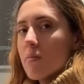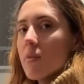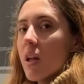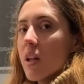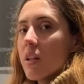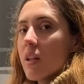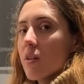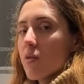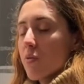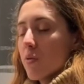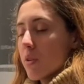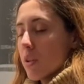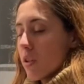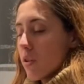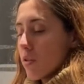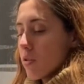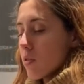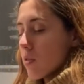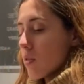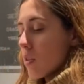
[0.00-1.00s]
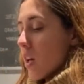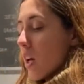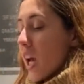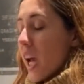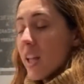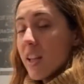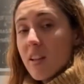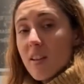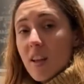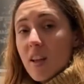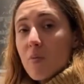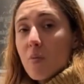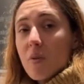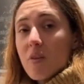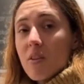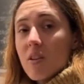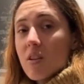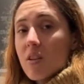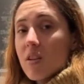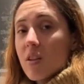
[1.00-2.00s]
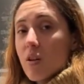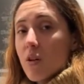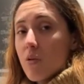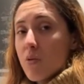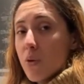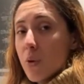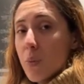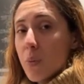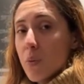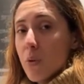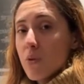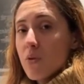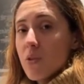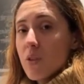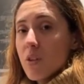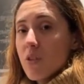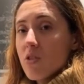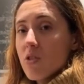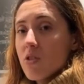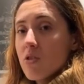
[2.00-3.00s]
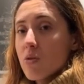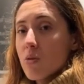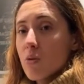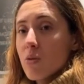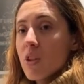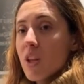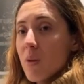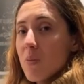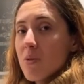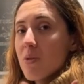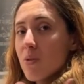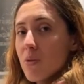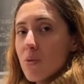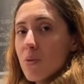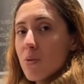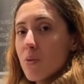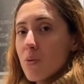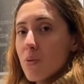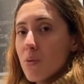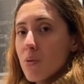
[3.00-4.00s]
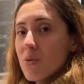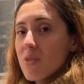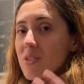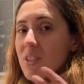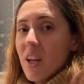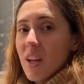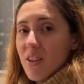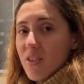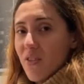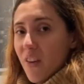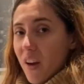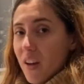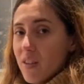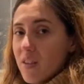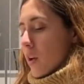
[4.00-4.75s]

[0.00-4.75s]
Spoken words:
That's really good. And that's like basically the goal for protein, just to keep you satisfied.